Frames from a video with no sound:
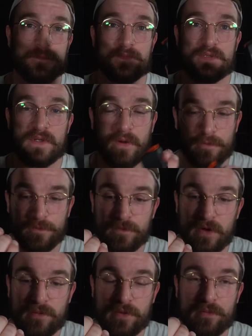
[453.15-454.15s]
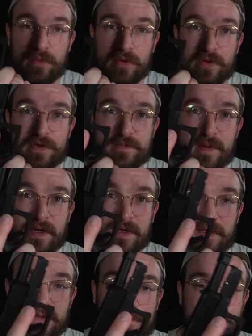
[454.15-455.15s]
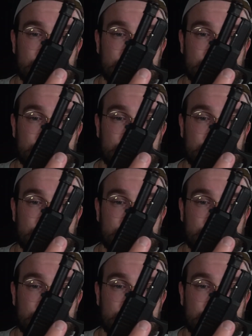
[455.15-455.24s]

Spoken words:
So I'm going to put this back in.